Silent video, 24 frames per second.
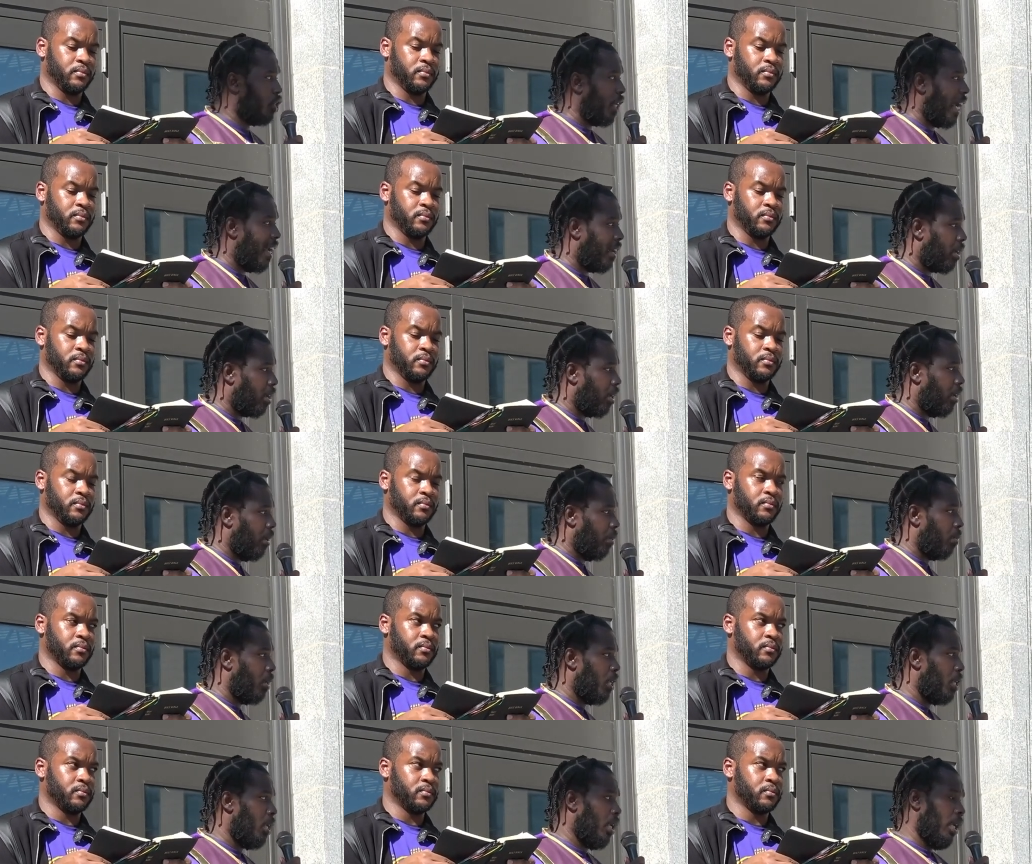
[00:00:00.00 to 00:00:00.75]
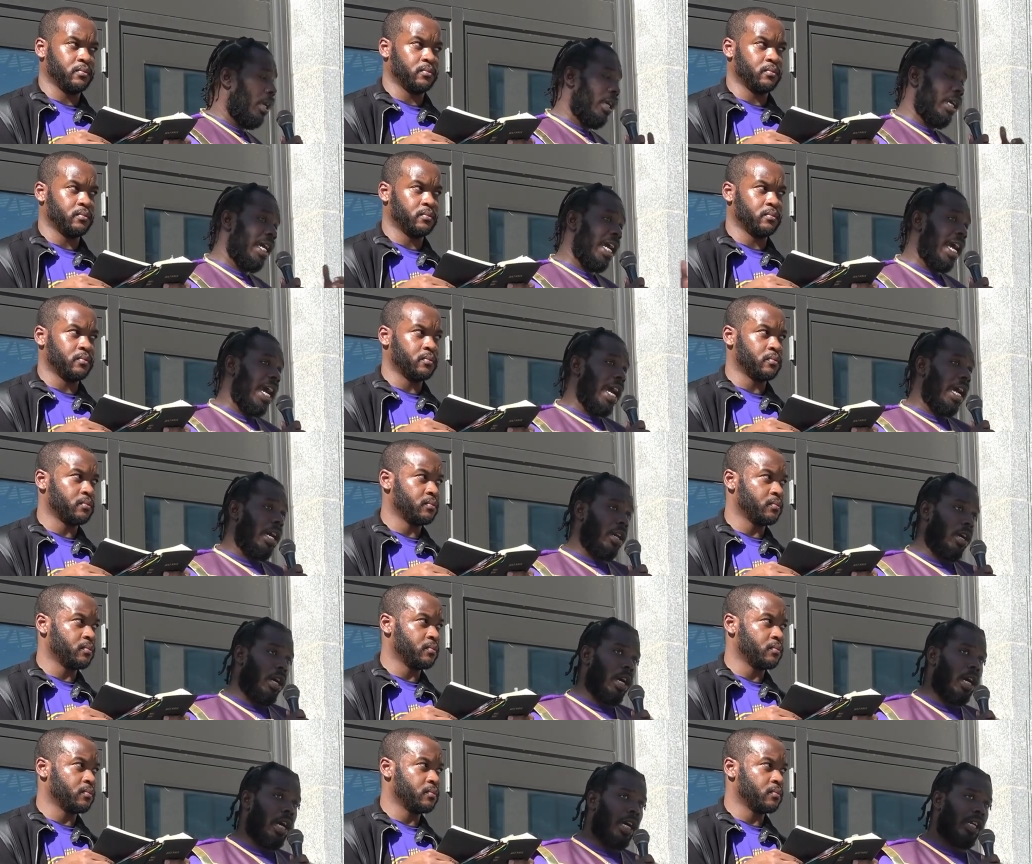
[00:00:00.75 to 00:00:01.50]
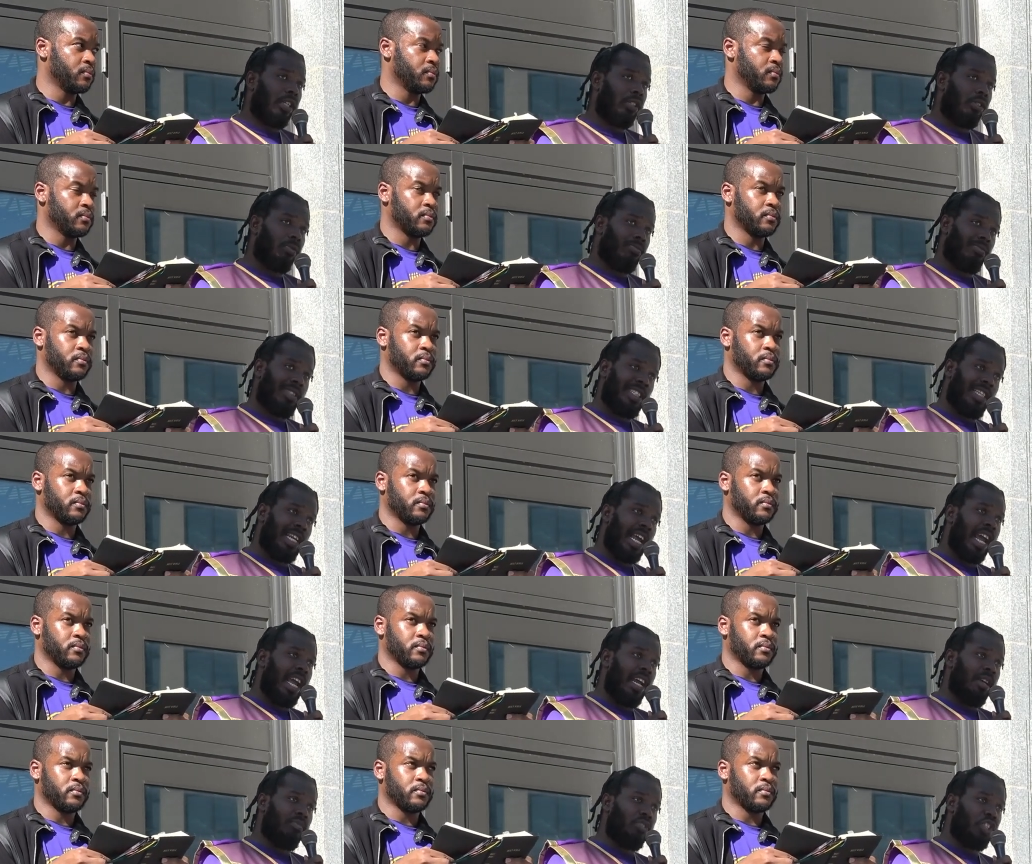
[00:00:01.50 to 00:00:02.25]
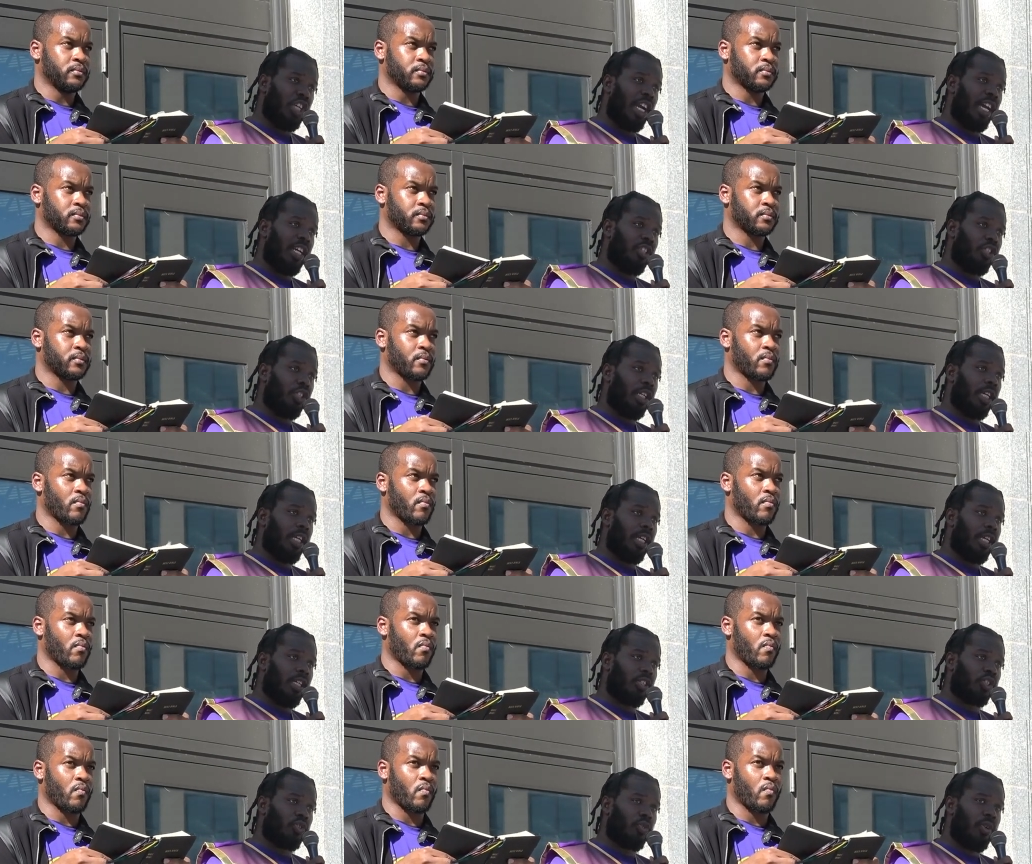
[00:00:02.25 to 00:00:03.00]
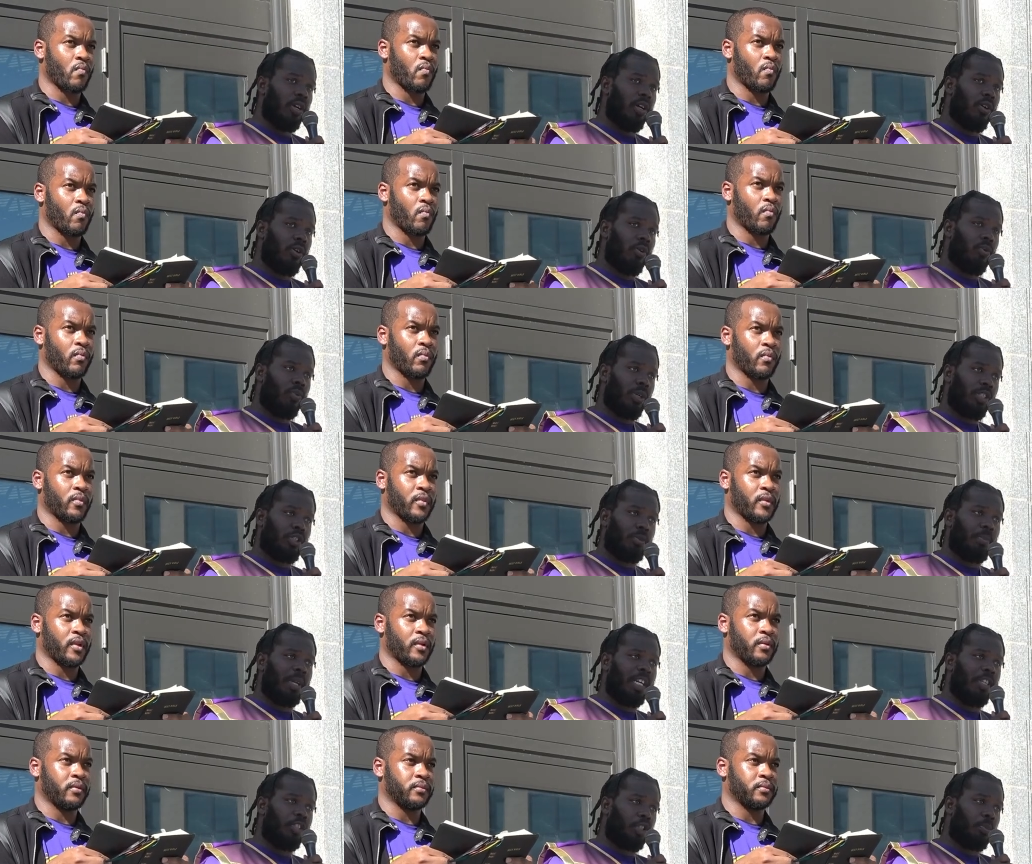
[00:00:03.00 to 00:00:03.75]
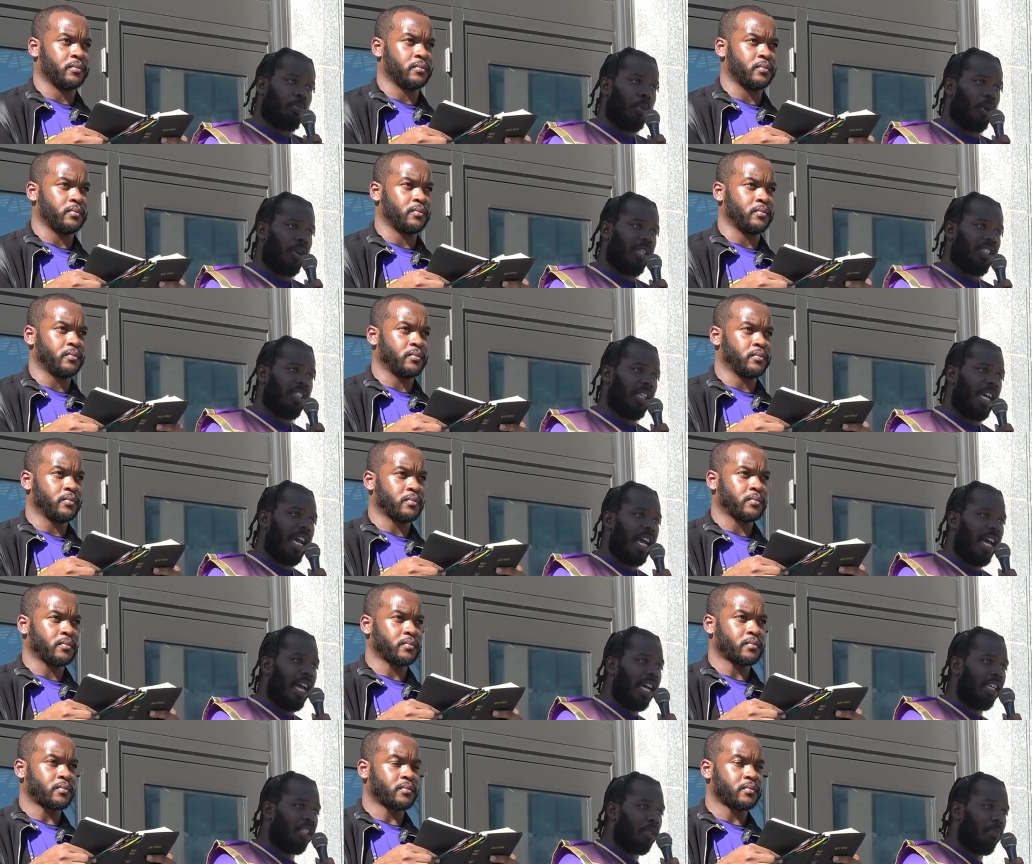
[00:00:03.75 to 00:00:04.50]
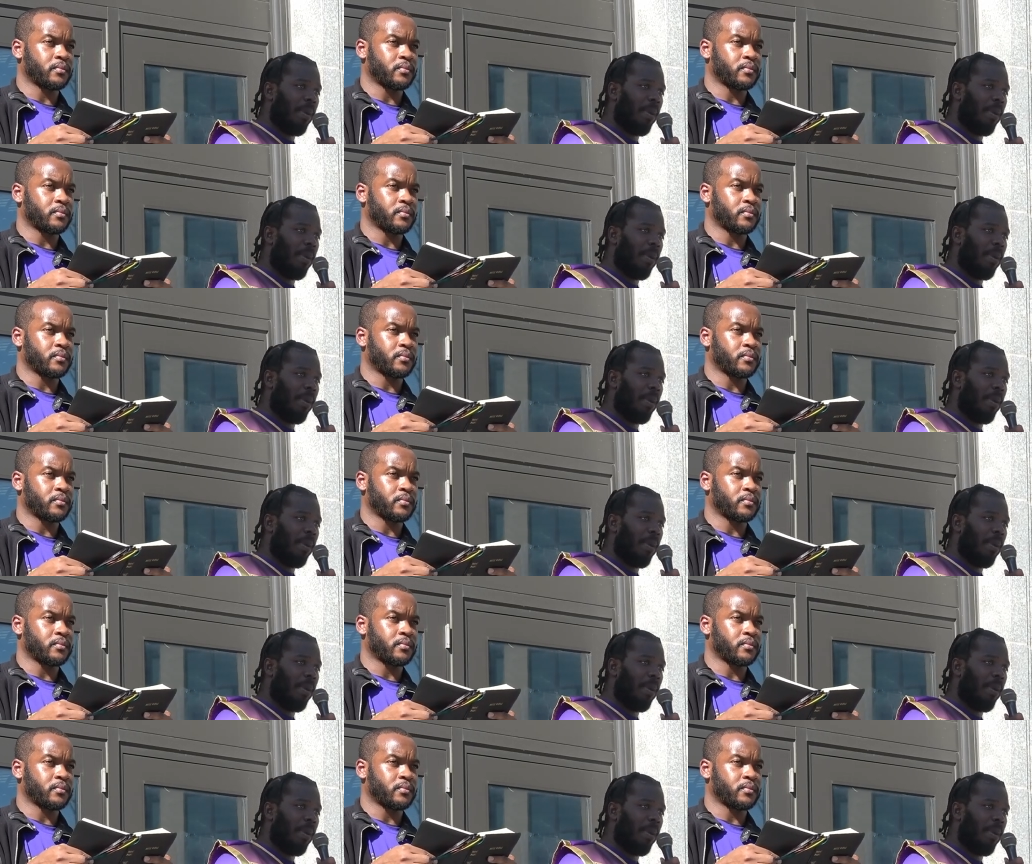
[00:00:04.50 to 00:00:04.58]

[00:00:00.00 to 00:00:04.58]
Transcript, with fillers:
Speaker 1: Jacob had name changed to Israel, which means prince that has